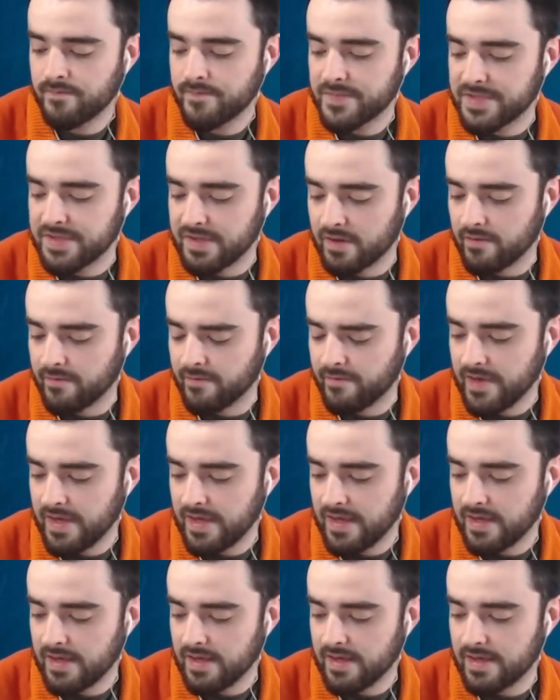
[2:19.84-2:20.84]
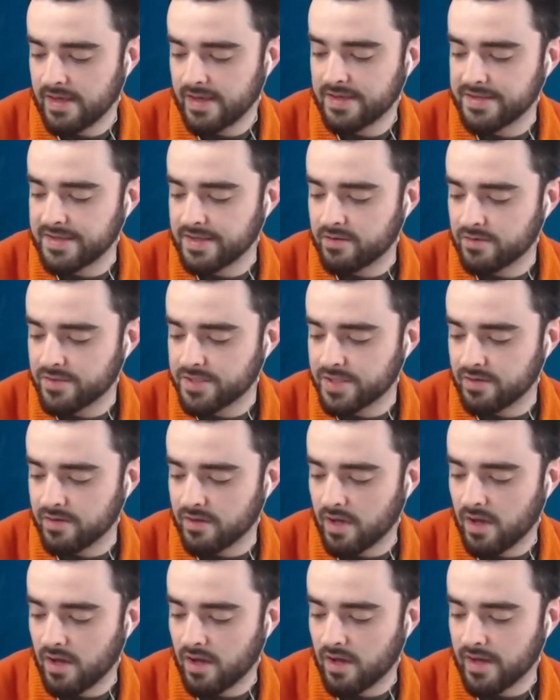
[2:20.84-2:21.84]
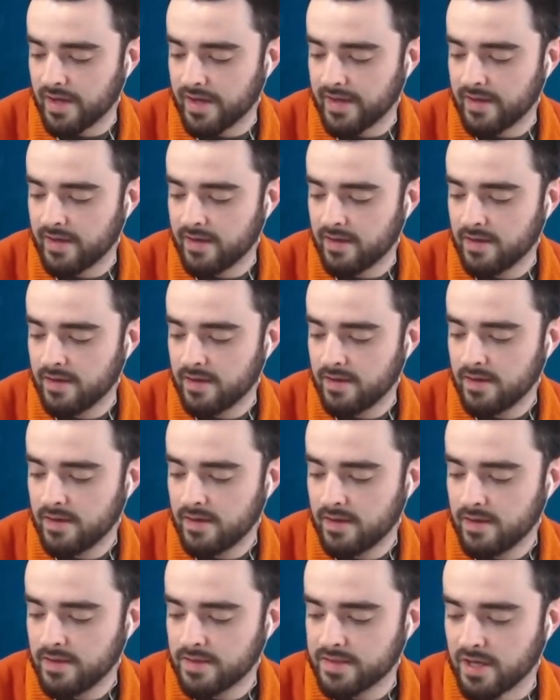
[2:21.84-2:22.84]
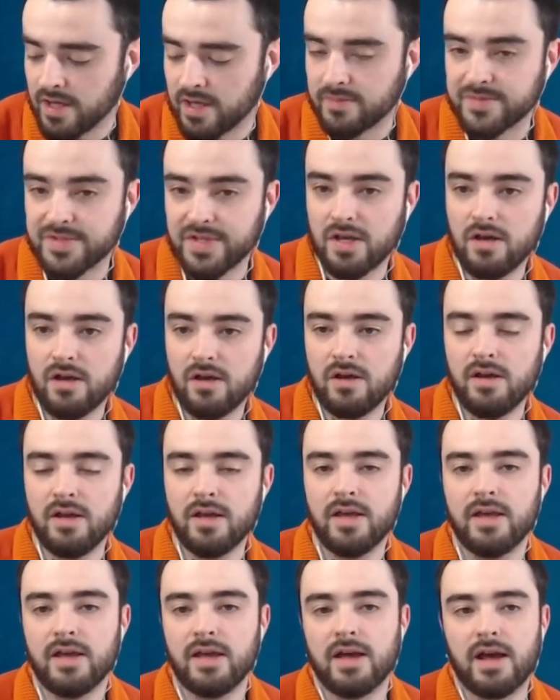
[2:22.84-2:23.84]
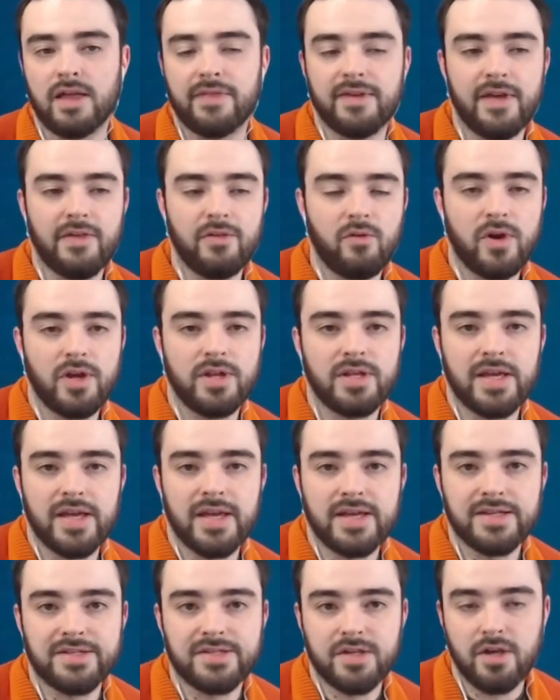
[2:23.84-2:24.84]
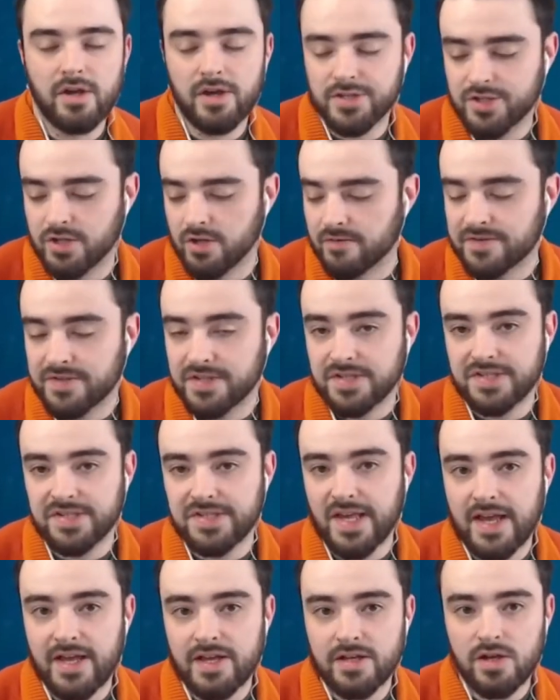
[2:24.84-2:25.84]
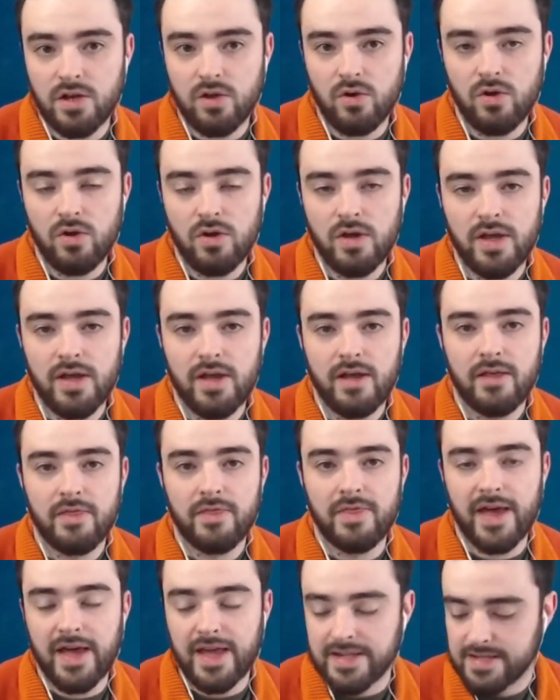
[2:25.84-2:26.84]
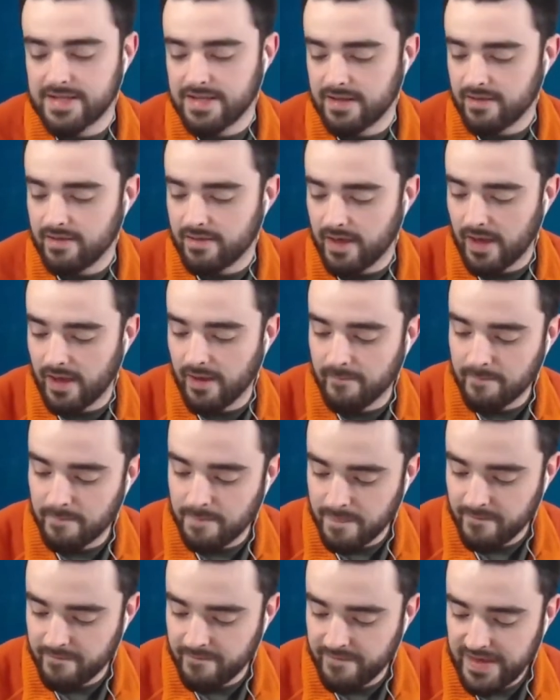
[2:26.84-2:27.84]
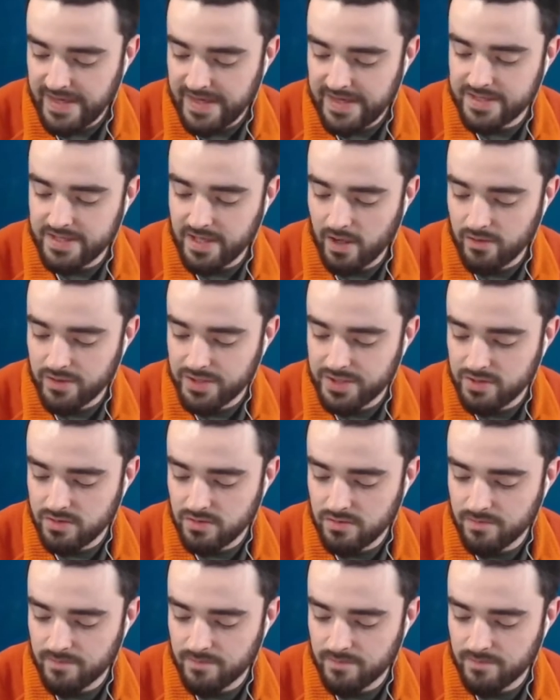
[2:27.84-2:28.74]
So V is equal to I times R. And the other one is Kirchhoff's second law, that V total,